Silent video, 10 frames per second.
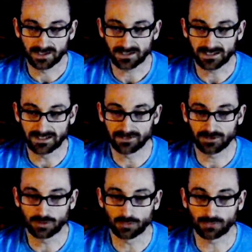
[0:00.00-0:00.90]
get
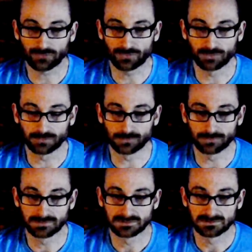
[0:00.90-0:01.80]
used to
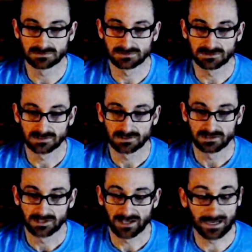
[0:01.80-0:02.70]

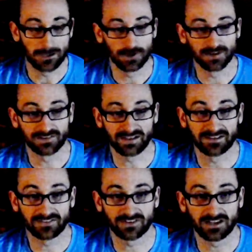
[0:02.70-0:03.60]
higher
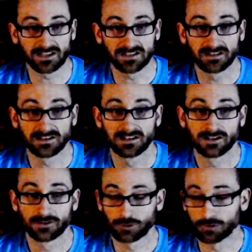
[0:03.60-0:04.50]
intensity.
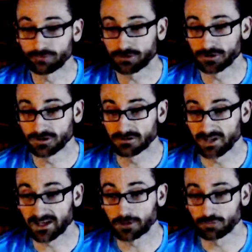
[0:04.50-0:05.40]
So if you're
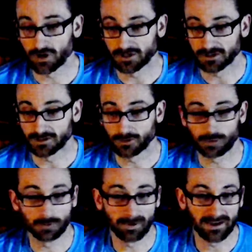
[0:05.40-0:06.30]
like a runner
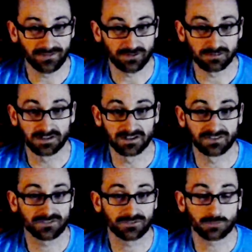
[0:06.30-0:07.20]
or a bicyclist
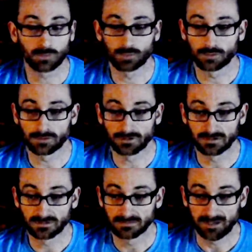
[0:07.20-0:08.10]
or
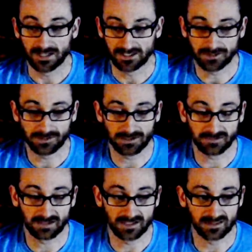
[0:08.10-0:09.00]
anything
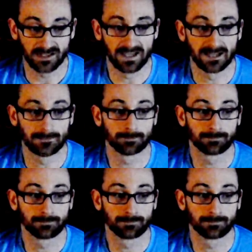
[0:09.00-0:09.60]
like that,